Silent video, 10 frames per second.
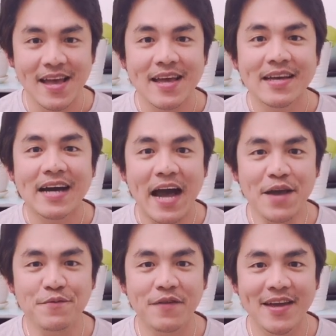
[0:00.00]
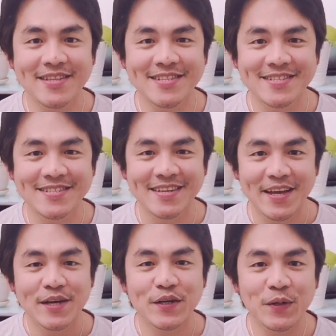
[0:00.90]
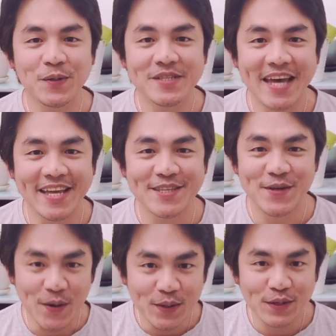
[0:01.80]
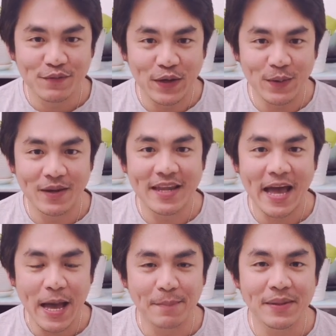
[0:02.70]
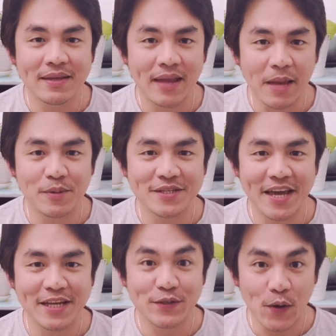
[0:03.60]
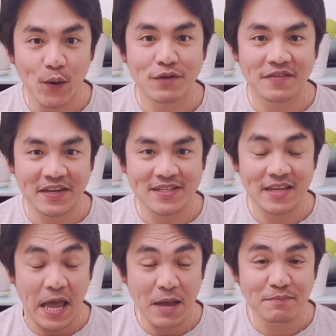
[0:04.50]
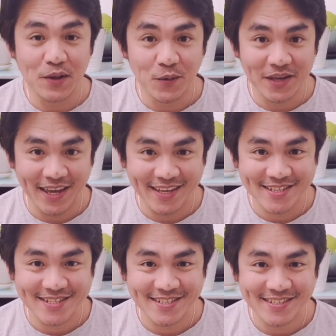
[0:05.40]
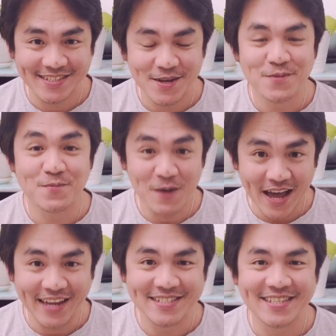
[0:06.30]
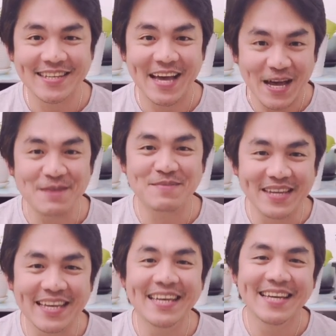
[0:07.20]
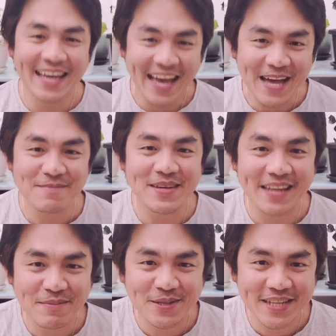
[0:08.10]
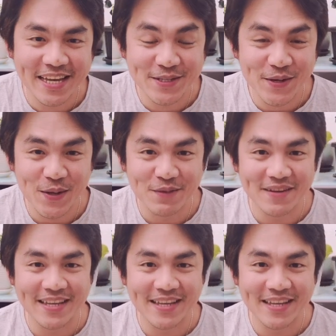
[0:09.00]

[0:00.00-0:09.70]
Hi, friends! Good day to all of you, and happy Labor Day to all of us employees. Right, happy Labor Day to all of us.